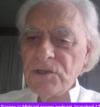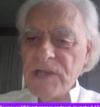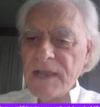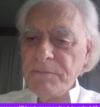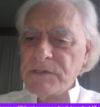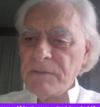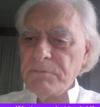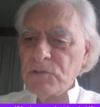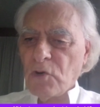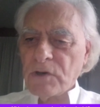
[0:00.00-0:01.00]
James
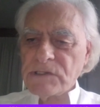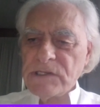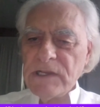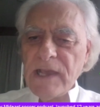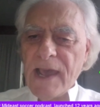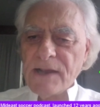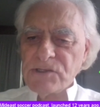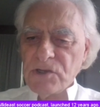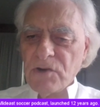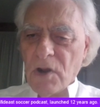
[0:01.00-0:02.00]
M. Dorsey, as
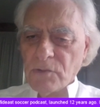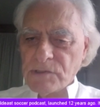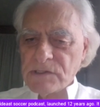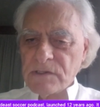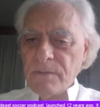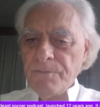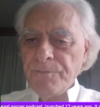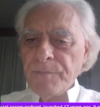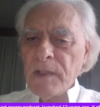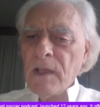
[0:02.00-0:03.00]
your host.
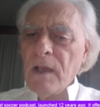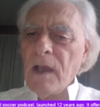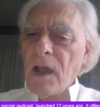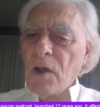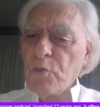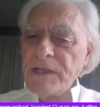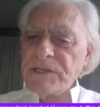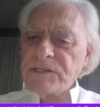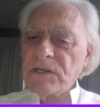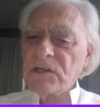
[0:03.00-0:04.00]
A
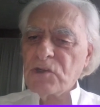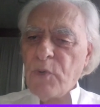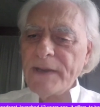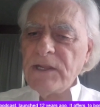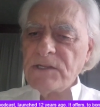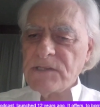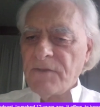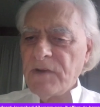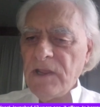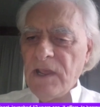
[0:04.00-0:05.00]
recent
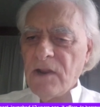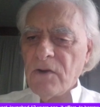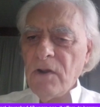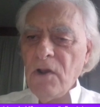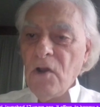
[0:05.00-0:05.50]
27-year,